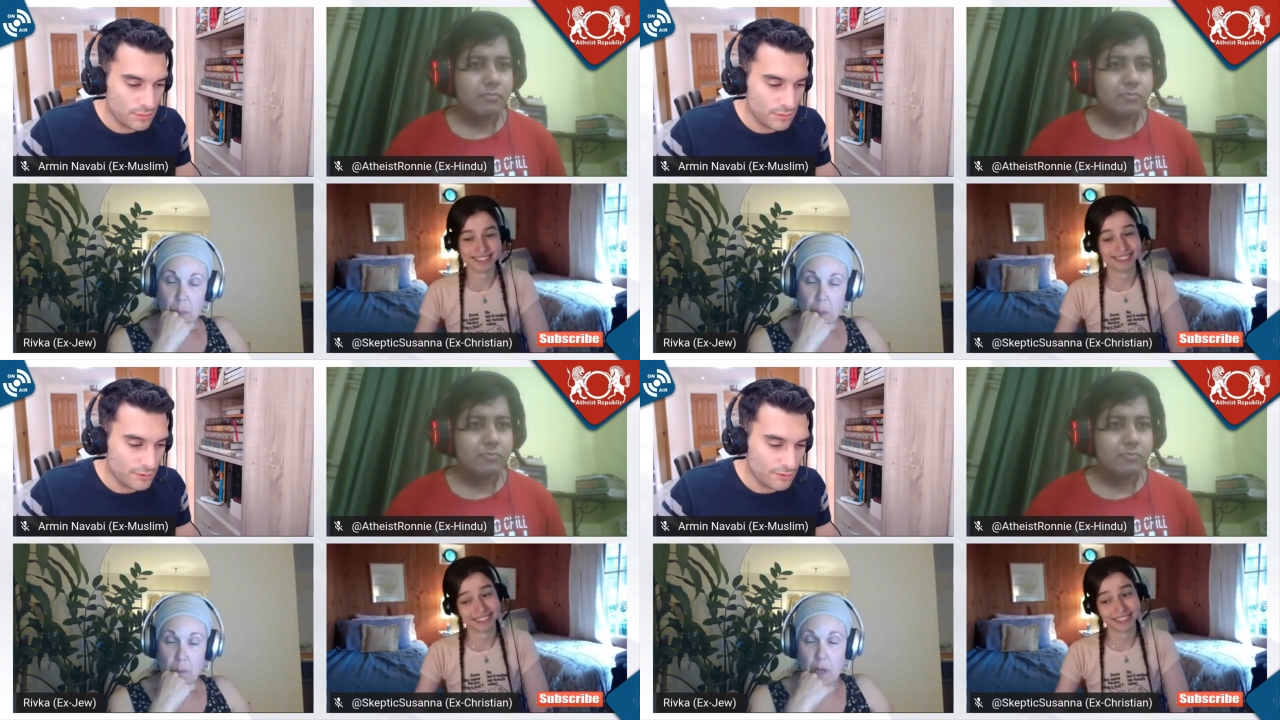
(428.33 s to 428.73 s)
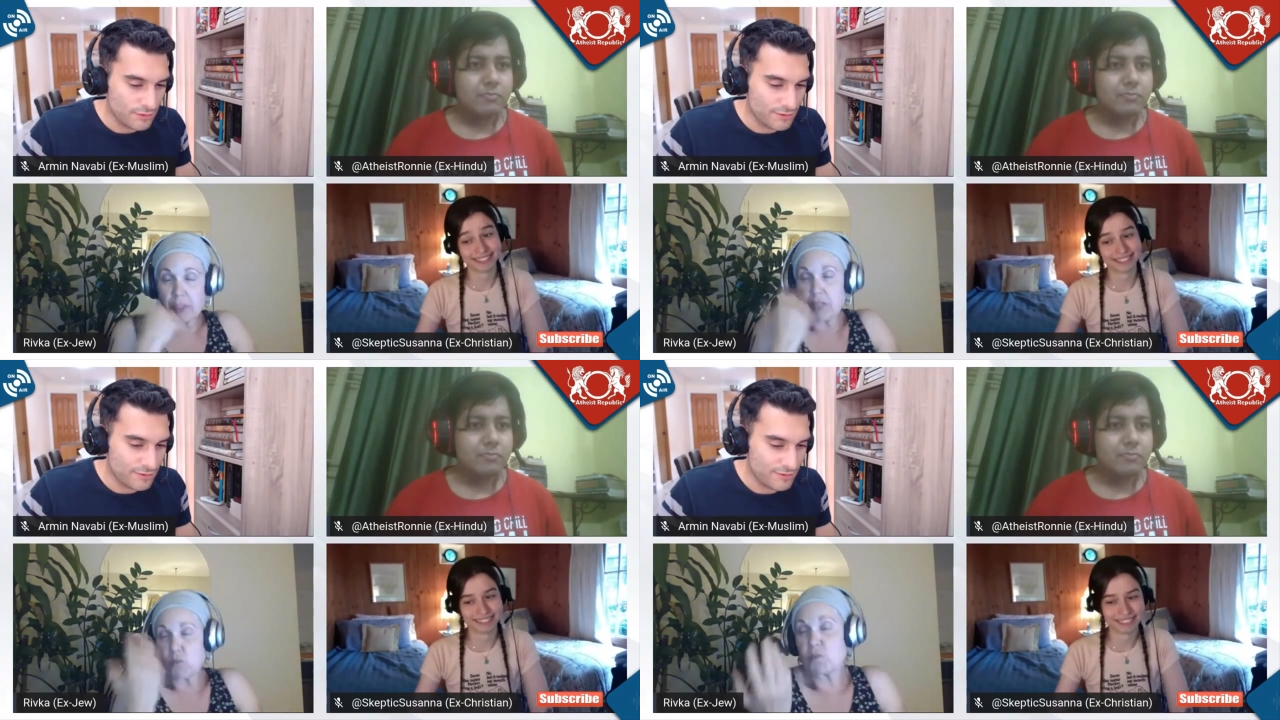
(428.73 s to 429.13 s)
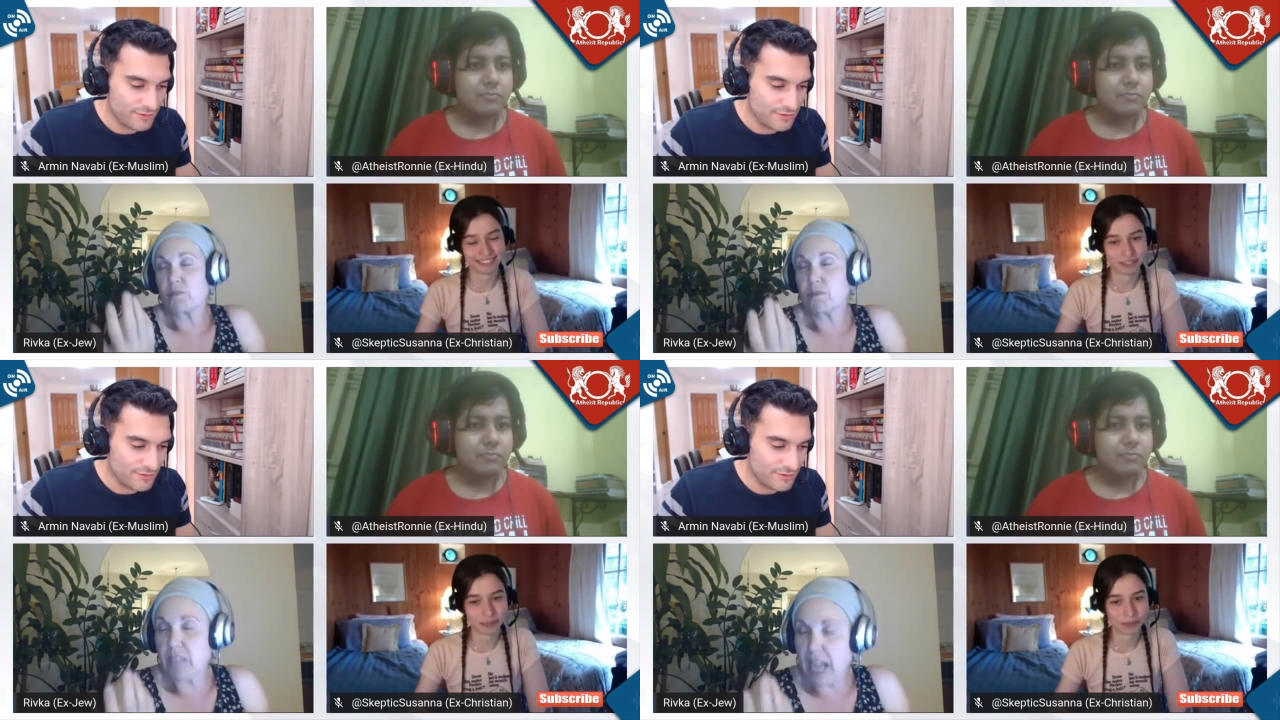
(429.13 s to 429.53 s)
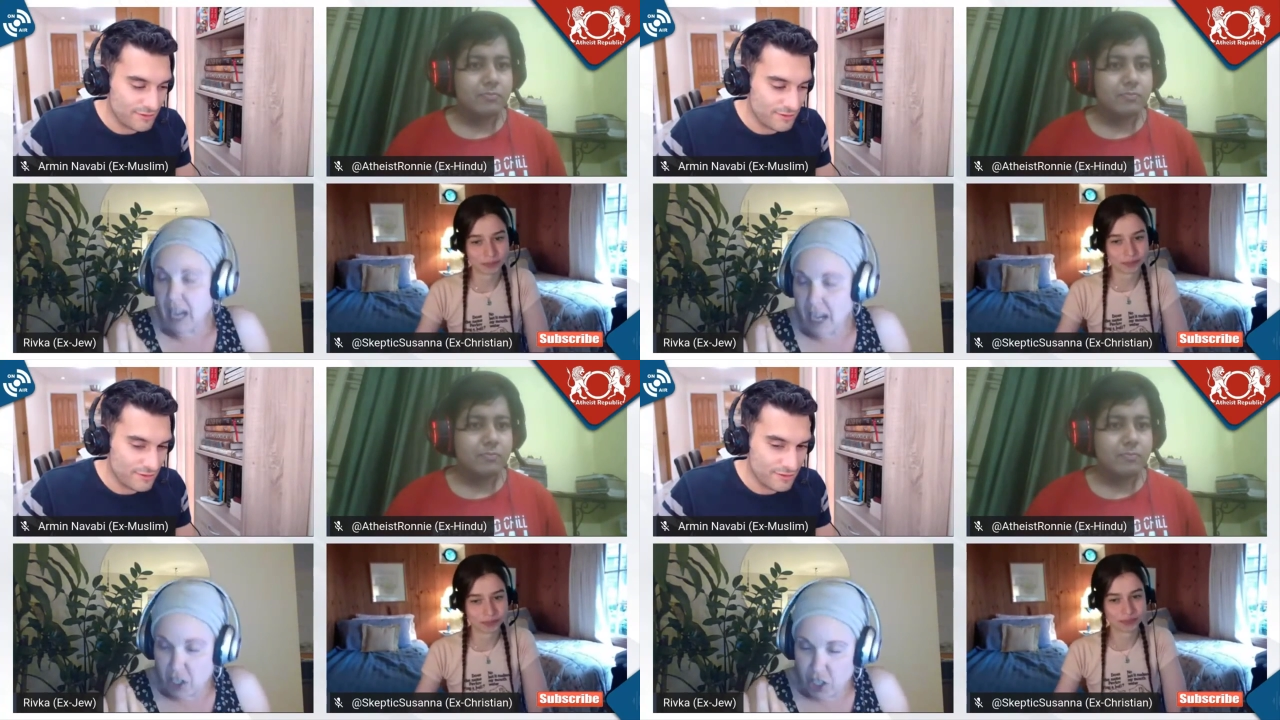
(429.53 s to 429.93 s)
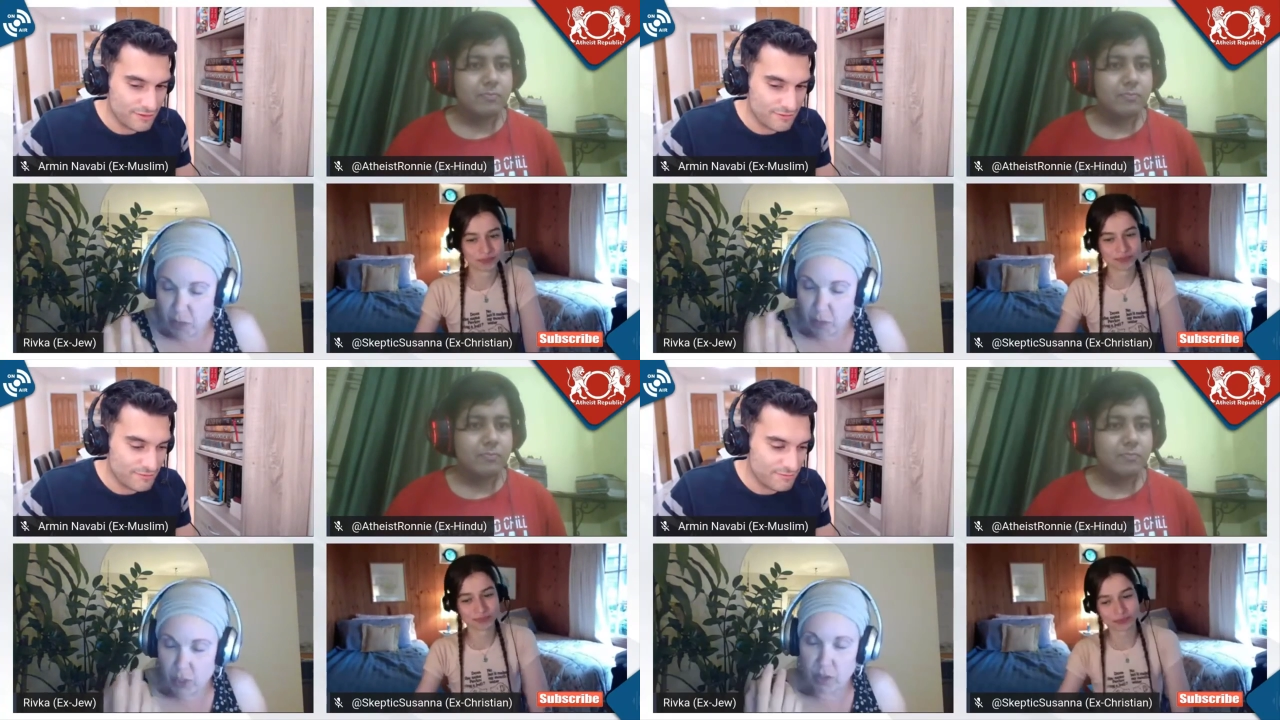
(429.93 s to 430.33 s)
Speaker 1: I mean, that kind of
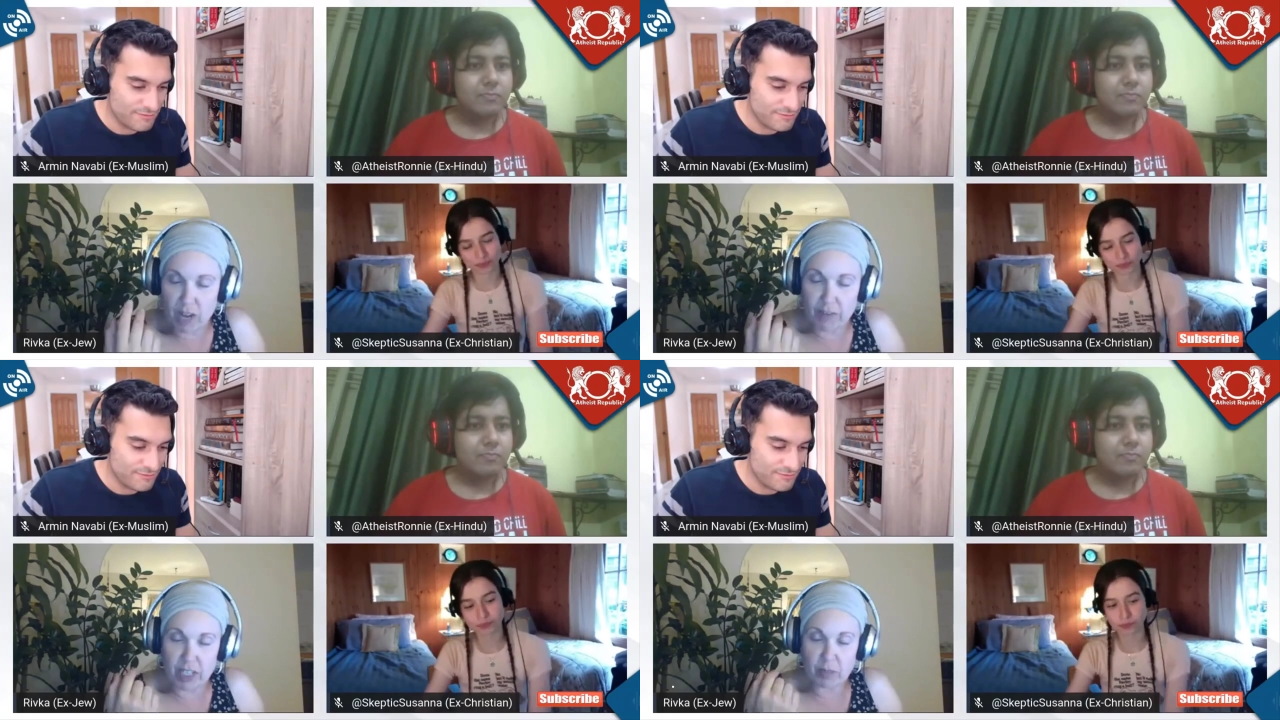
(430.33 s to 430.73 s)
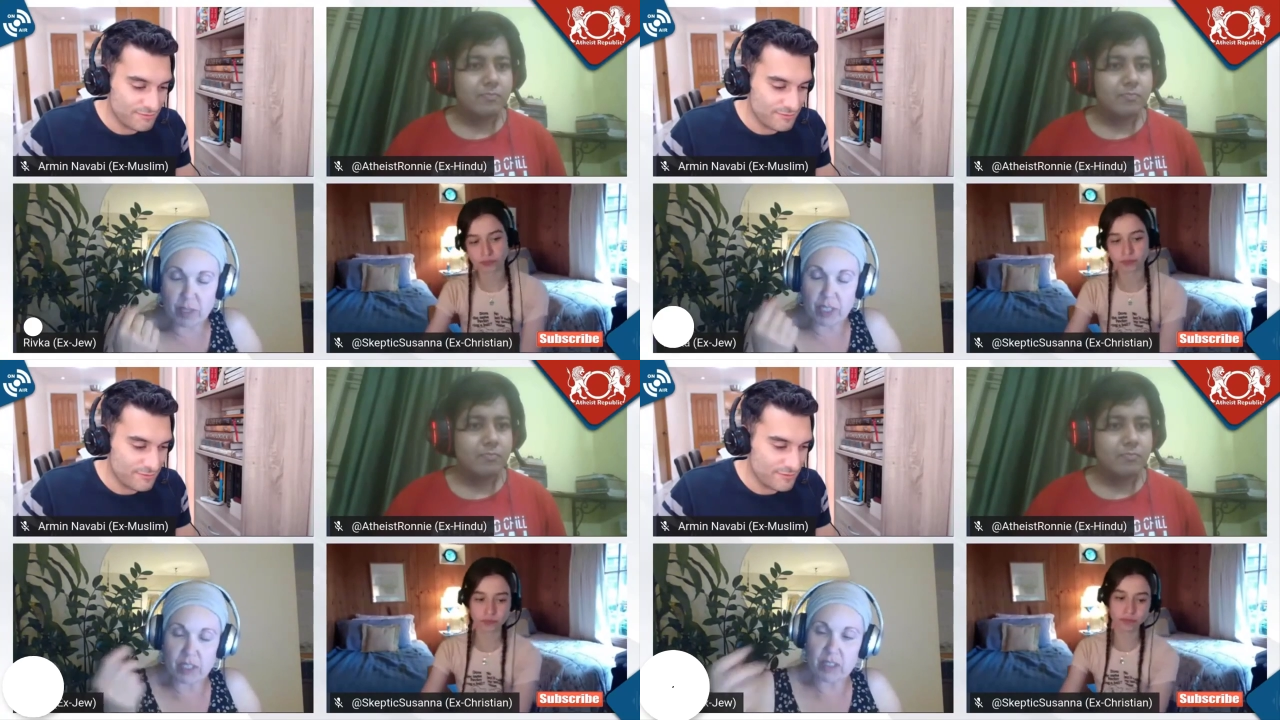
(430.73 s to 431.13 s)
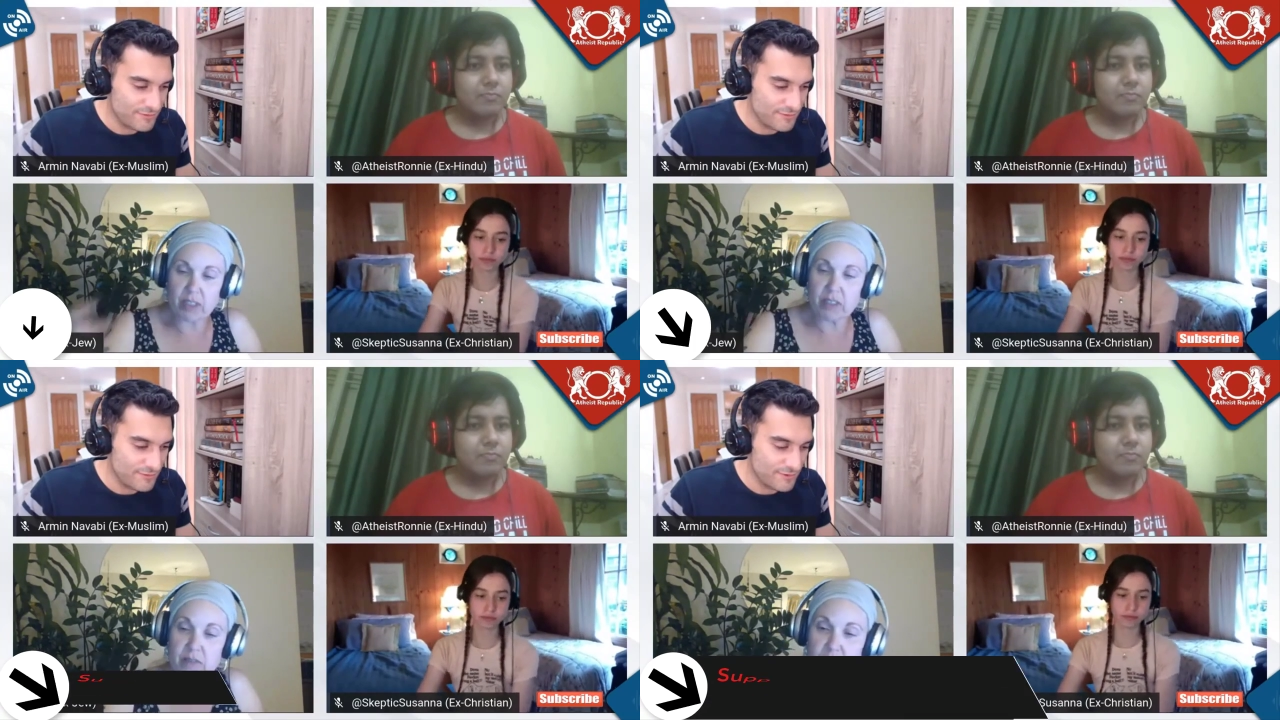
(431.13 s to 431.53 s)
shit would drive anybody to